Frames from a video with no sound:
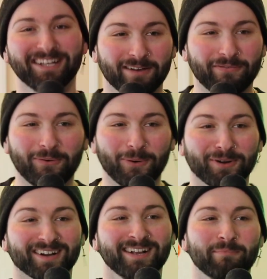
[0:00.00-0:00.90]

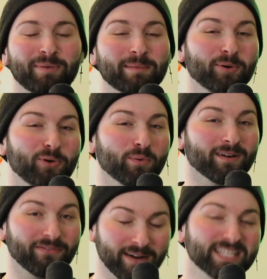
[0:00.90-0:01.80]
for people who
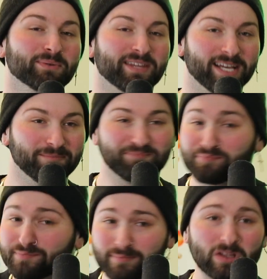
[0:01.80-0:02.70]
were friends with him,
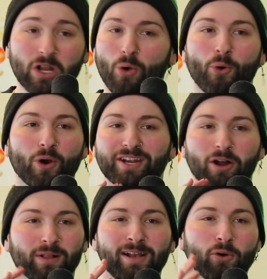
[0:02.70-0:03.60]
or
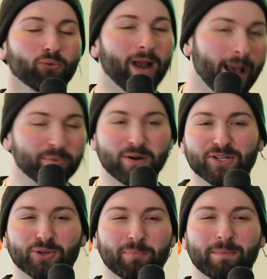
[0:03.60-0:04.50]

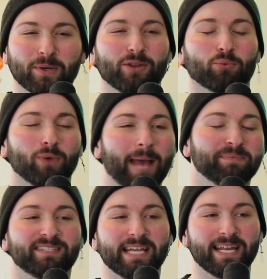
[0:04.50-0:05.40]
rappers or people in the rap
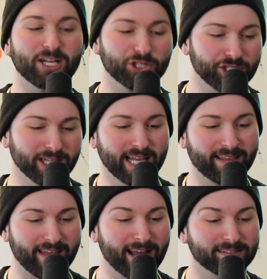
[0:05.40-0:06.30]
scene and shit
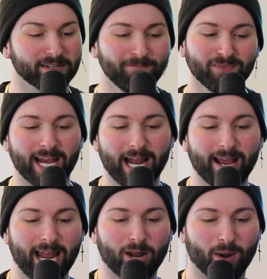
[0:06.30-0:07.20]
like that. And
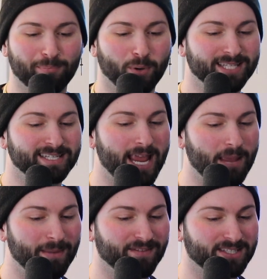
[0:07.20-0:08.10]
I don't want to put his
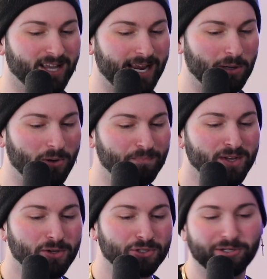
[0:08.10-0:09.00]
name in the title
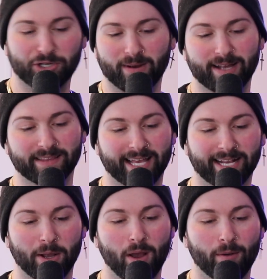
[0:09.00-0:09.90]
to try and
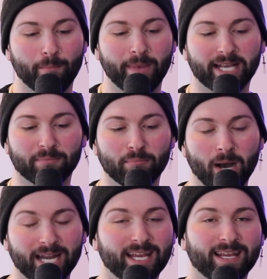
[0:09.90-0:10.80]
like make
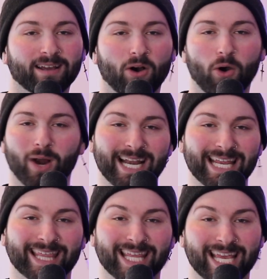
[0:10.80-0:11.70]
money or
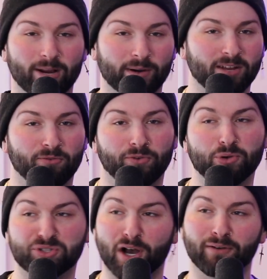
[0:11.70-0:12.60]
anything or get
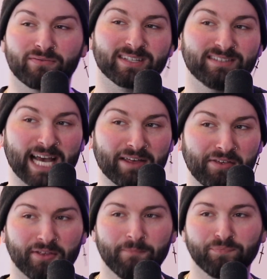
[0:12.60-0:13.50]
views off of a death